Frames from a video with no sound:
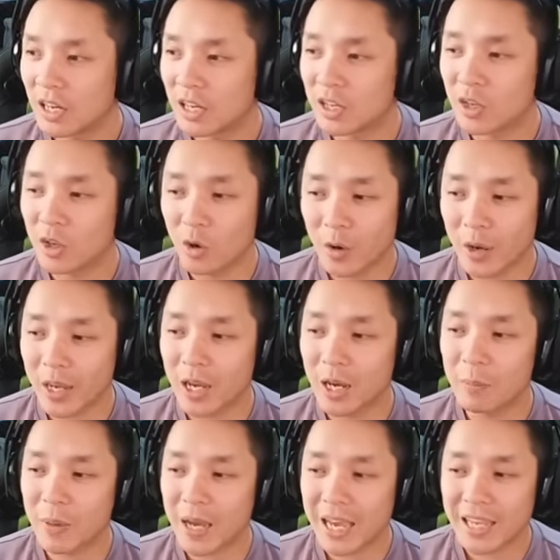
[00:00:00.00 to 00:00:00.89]
going
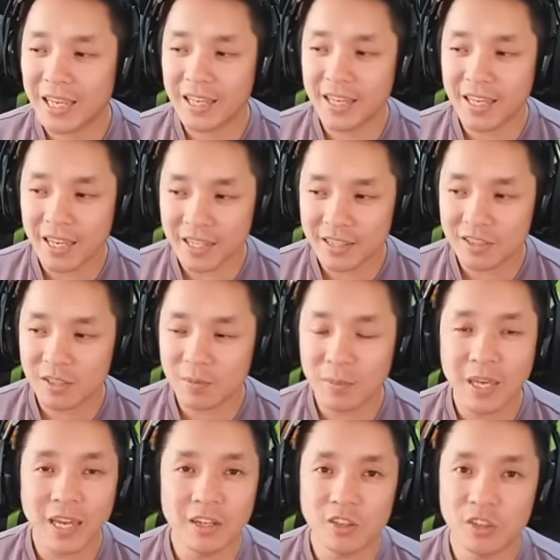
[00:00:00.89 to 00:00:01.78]
up
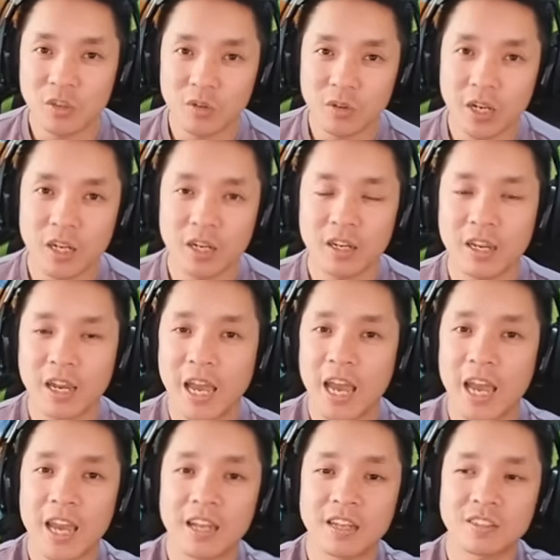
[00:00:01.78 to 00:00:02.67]
against Meowscarada
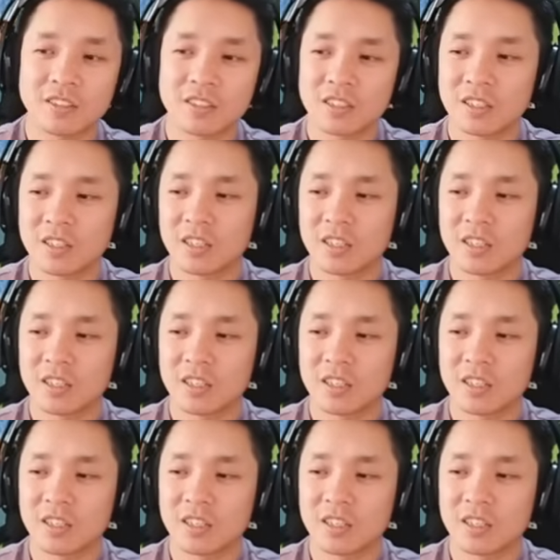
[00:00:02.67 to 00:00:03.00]
and